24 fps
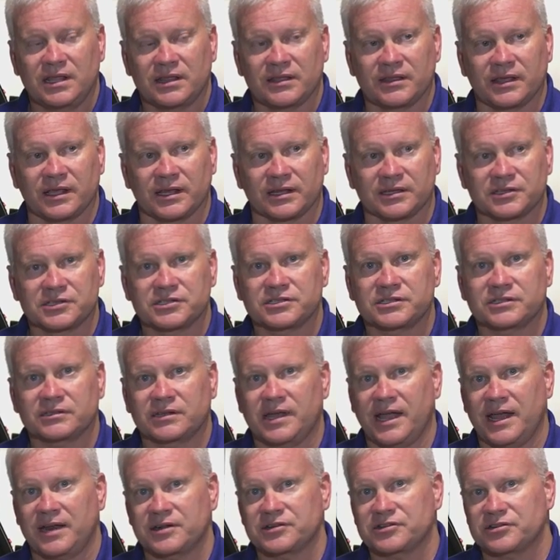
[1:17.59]
then
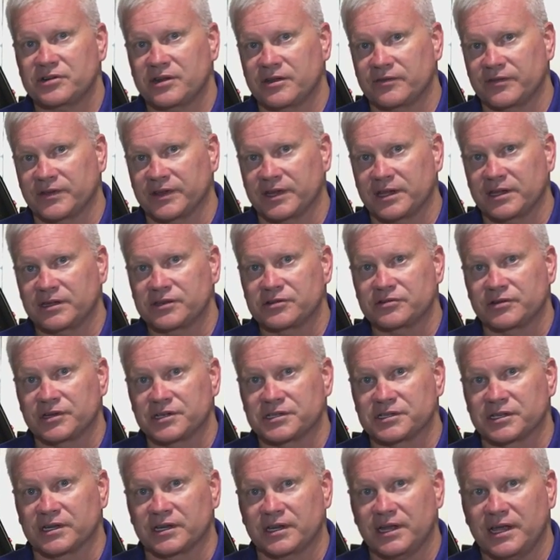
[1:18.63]
catastrophic
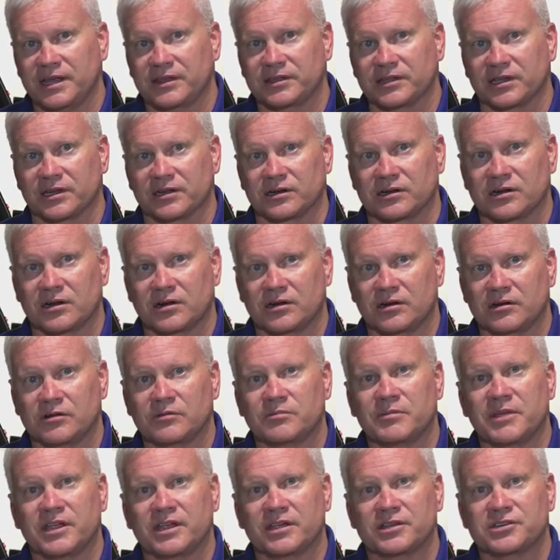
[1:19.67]
injuries and death can
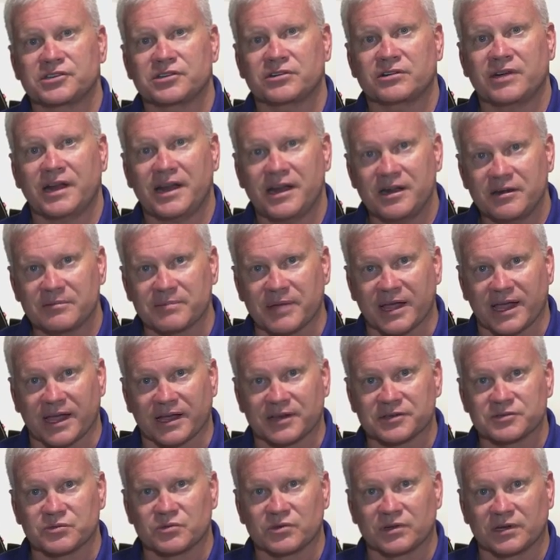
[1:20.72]
occur because your
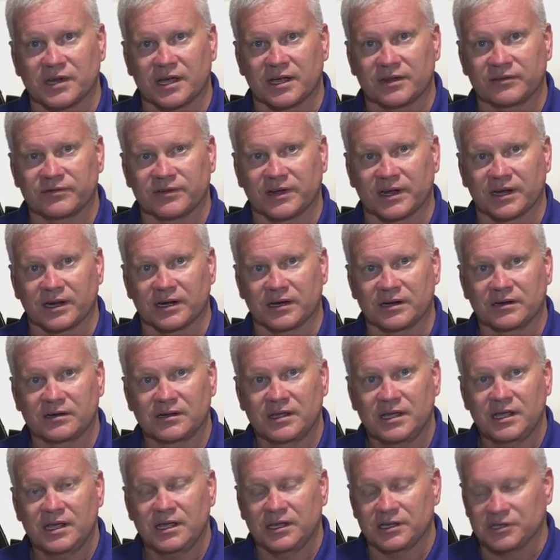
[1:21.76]
airbags will not fire,
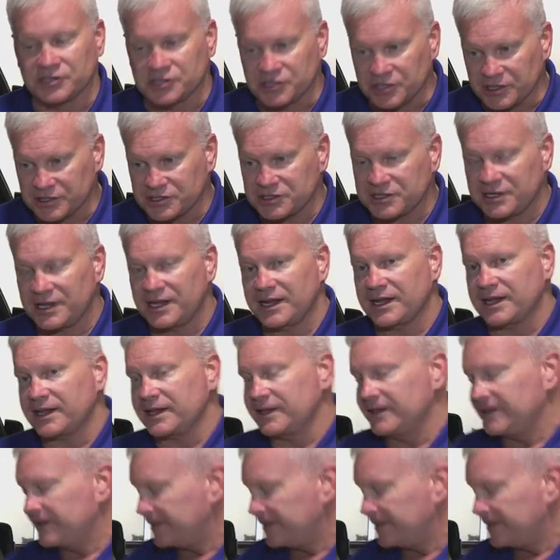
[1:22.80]
just like